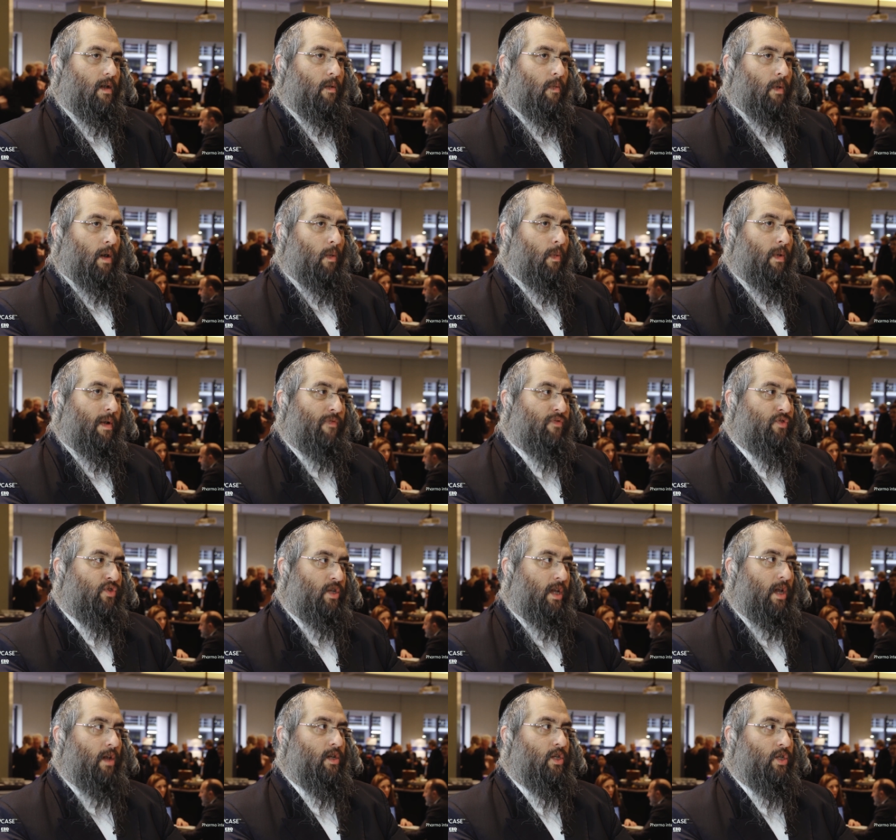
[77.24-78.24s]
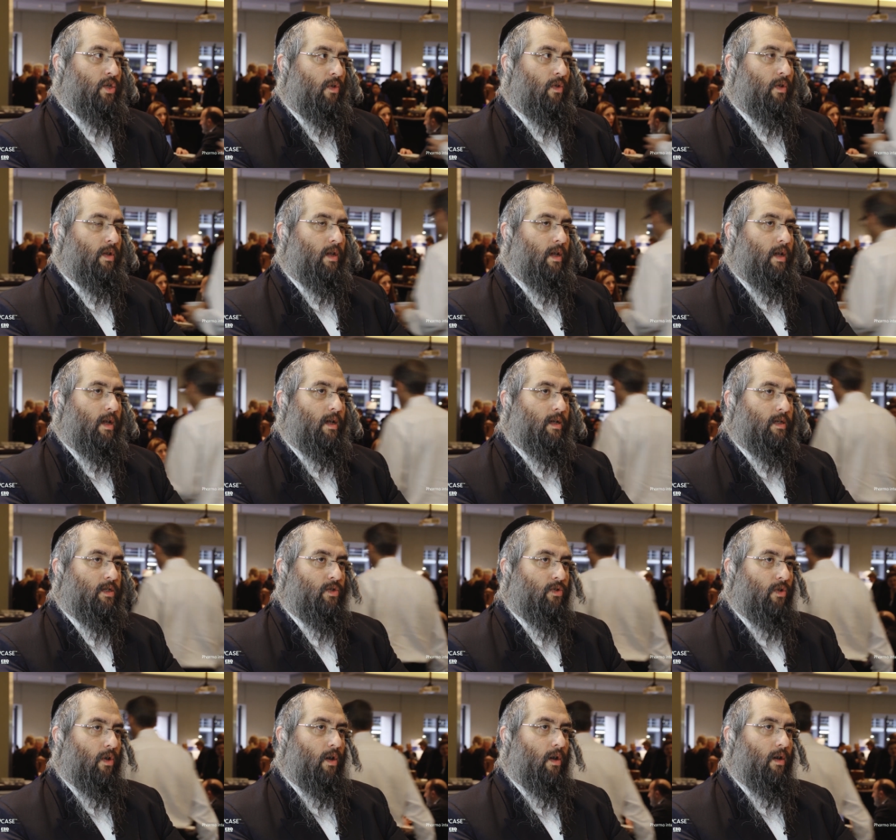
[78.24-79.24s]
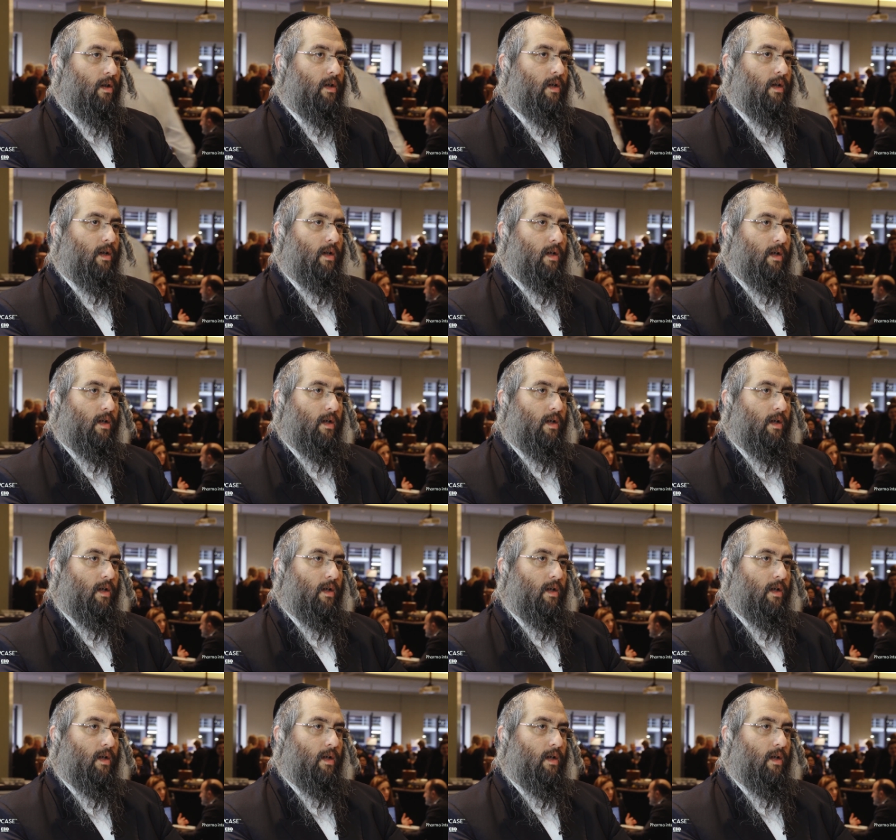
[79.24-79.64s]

Well, we have shown a strong